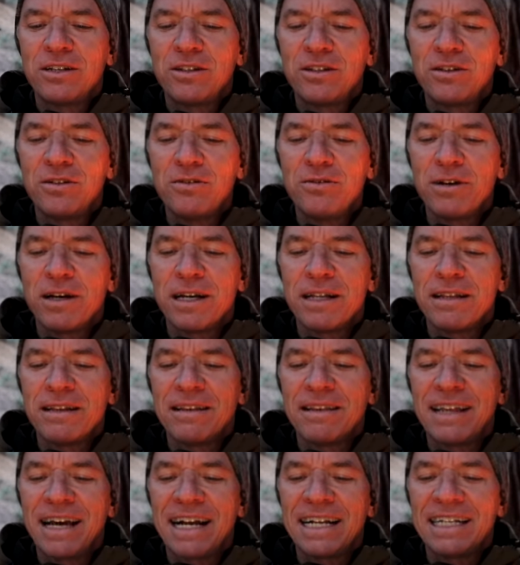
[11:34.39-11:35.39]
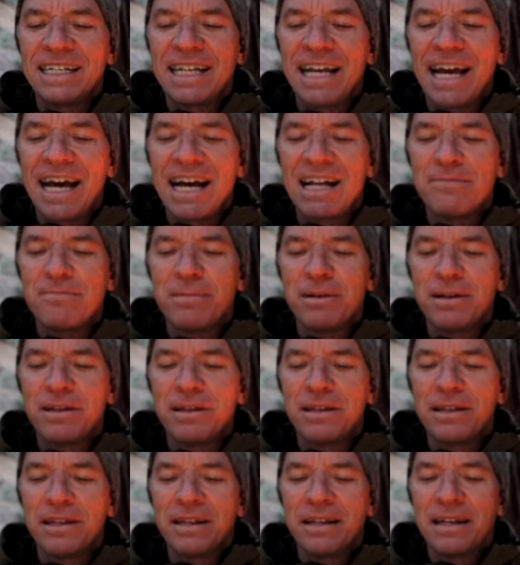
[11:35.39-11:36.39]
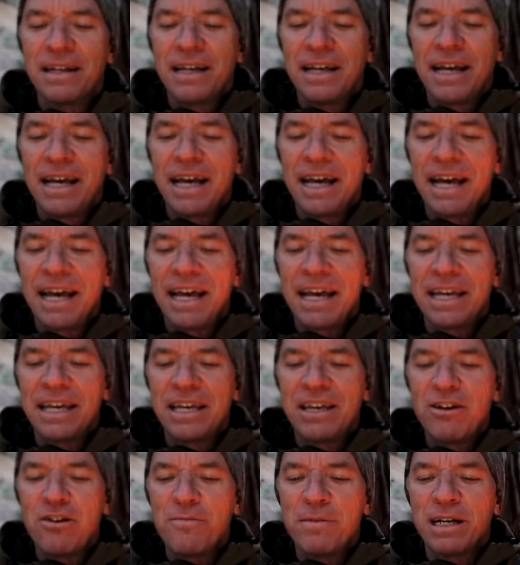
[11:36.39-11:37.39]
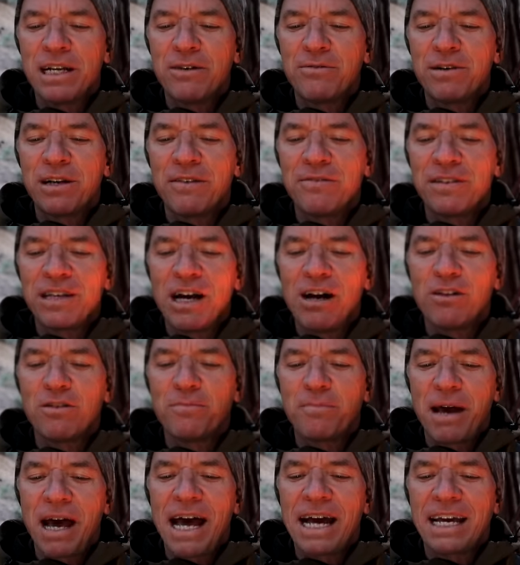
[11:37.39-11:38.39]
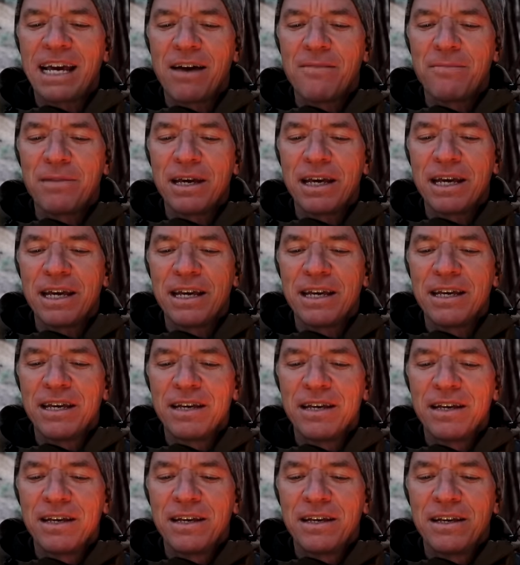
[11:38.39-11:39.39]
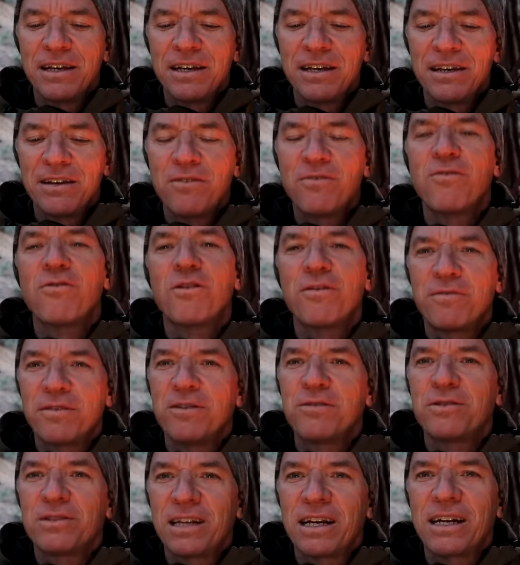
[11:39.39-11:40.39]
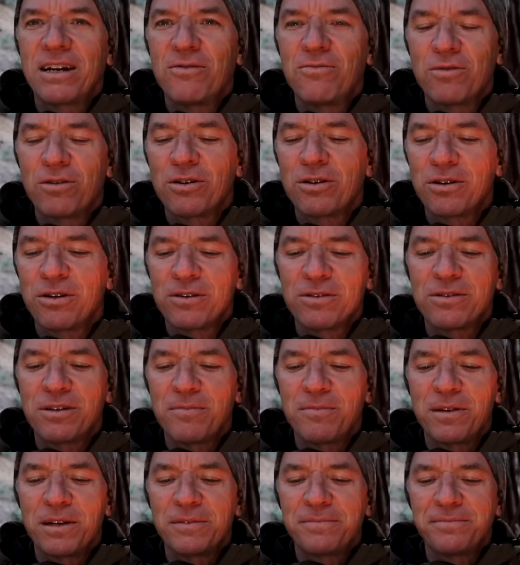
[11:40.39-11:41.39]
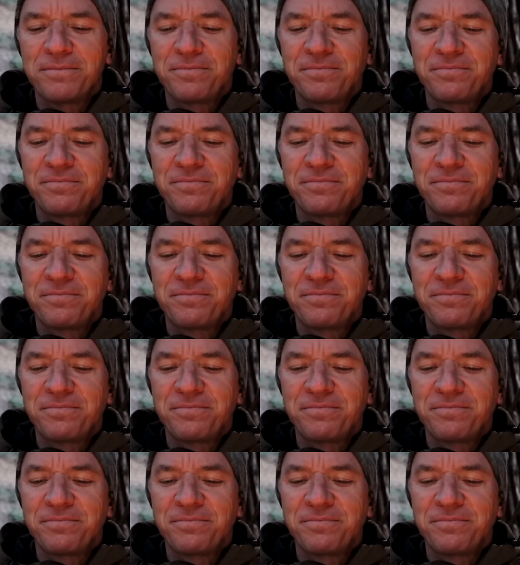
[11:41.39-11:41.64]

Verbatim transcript: to it that it had been a human, it would have yelled back at me, or if it was like a worker or something.